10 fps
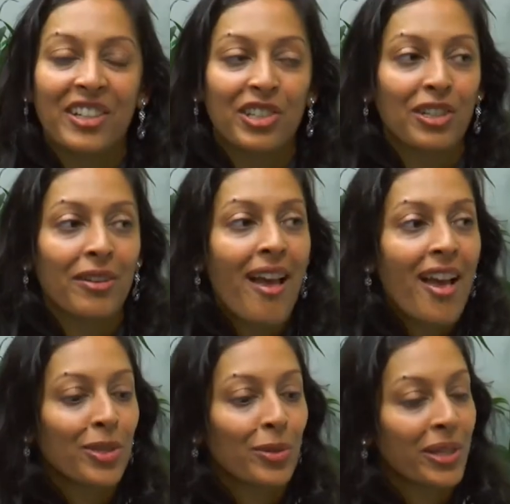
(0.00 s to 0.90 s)
lecture.
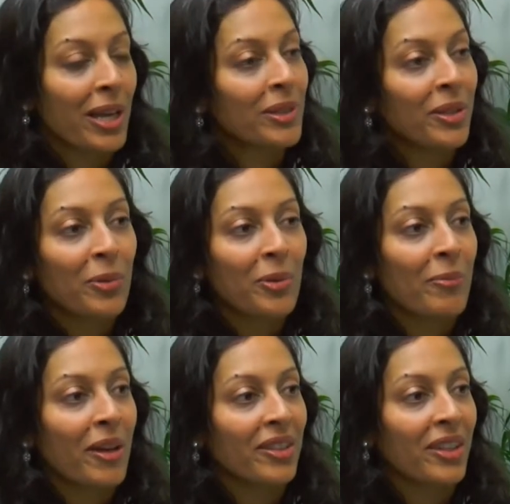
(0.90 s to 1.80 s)
So tell me a little bit
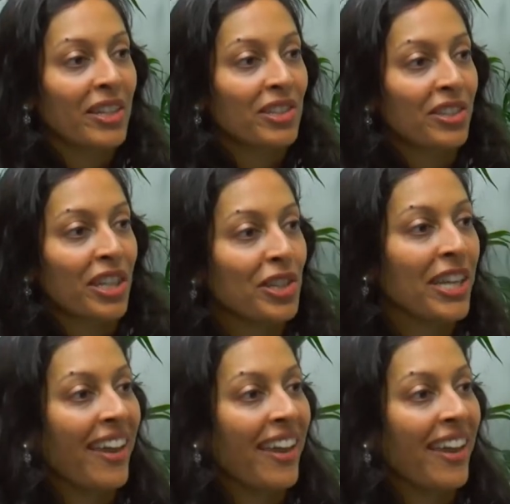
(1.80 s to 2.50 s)
about the lecture that you